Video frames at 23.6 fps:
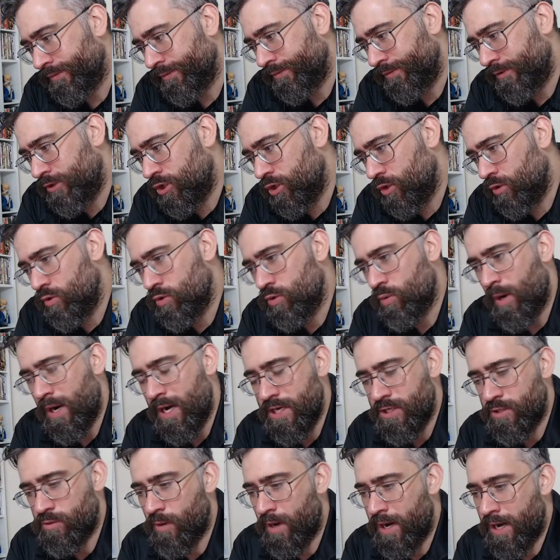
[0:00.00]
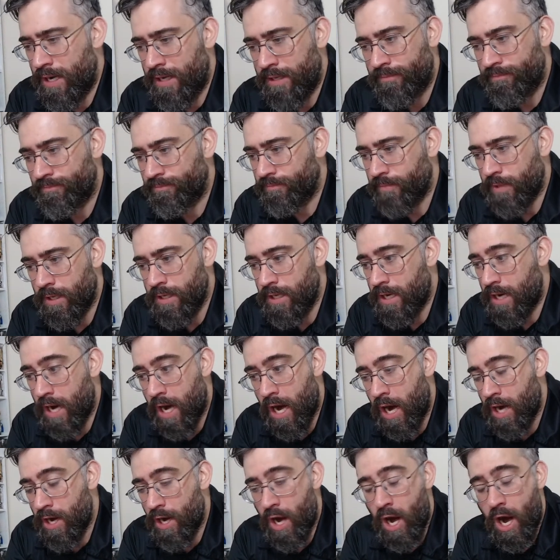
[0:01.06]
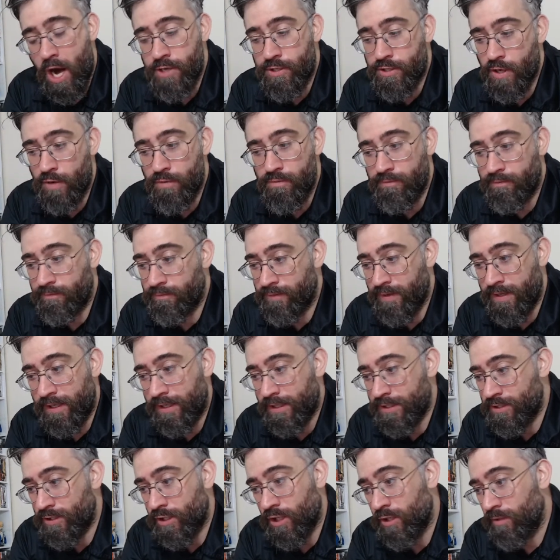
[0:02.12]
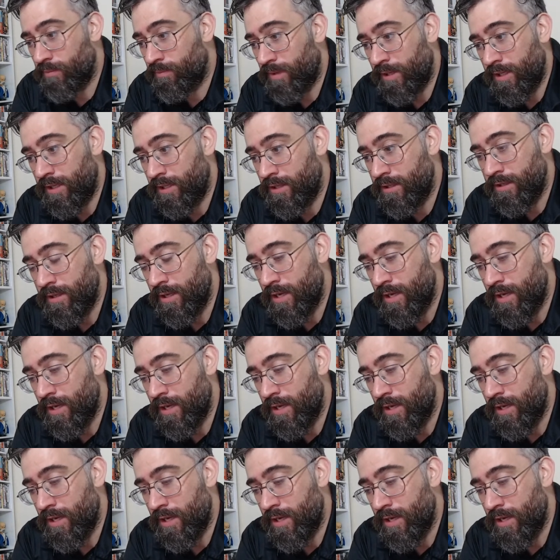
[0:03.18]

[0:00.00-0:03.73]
June 2020. I don't think it's going to be,